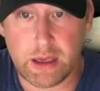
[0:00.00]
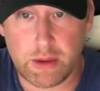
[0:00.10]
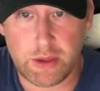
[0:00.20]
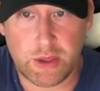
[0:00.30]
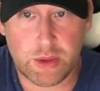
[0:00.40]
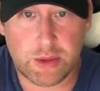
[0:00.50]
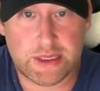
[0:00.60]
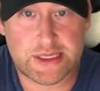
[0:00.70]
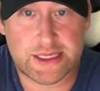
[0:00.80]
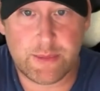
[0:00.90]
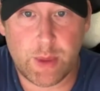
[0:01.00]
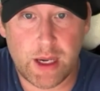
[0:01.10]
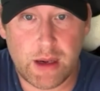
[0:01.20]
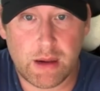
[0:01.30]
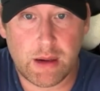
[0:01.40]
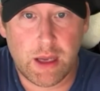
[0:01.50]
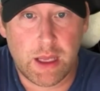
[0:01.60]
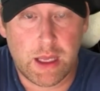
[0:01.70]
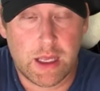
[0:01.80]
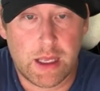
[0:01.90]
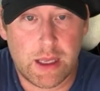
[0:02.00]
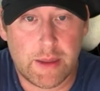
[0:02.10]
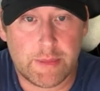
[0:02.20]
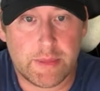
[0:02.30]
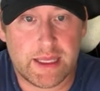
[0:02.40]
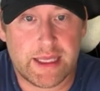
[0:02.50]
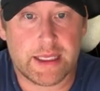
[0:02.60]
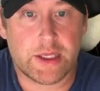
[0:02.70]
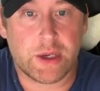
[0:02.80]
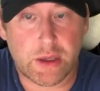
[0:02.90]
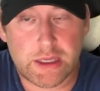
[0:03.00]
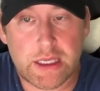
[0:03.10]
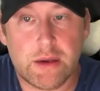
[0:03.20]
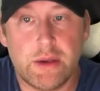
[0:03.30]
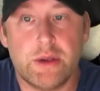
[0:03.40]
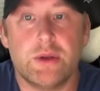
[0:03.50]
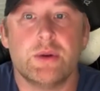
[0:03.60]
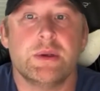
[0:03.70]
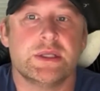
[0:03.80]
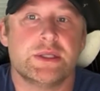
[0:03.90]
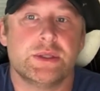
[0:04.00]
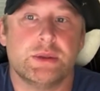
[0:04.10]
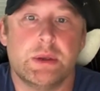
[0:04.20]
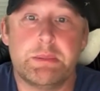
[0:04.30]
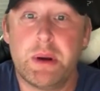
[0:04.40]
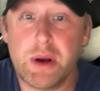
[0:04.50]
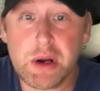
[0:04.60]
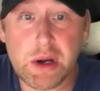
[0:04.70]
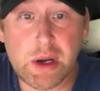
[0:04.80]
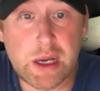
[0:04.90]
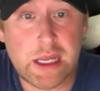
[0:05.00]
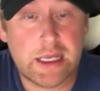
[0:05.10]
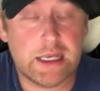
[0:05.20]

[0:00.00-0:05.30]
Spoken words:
Are you going somewhere like a garden? Are you going to a park?